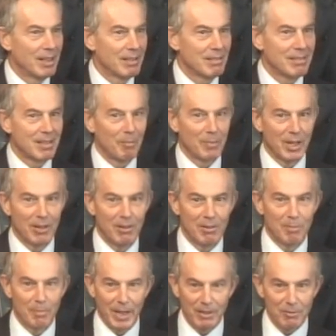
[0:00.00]
somebody who
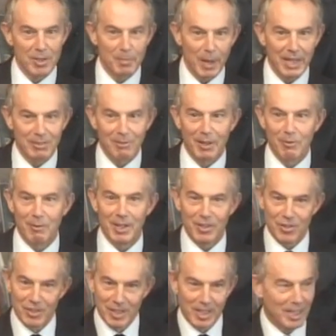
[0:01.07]
paid respect to other
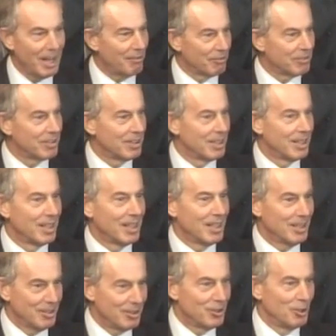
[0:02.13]
religions, he left
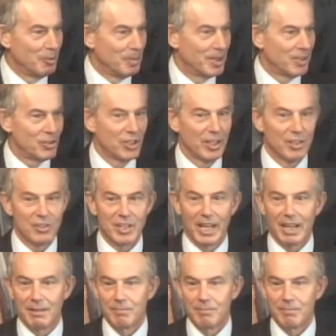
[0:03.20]
the tomb and the church there.